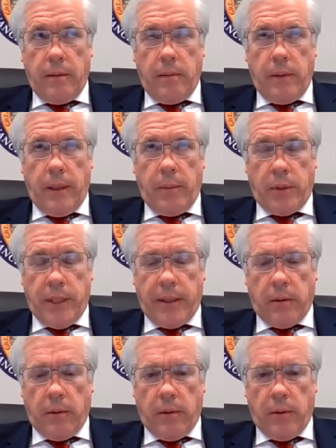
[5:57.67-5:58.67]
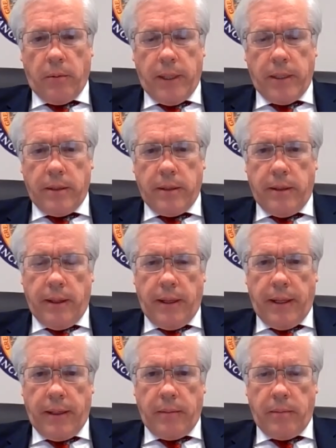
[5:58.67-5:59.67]
in particular, the reason that
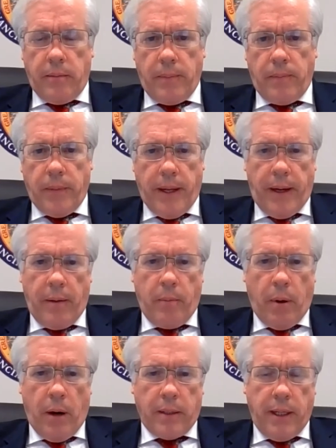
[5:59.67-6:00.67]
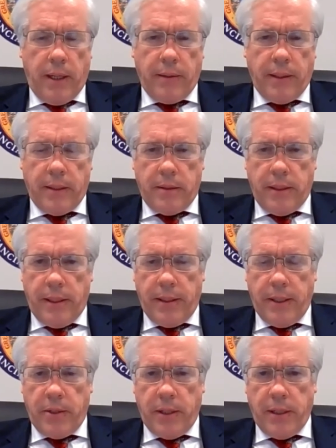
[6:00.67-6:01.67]
I embarked on this
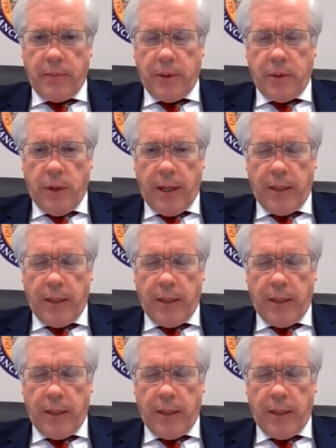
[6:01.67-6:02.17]
initiative to try to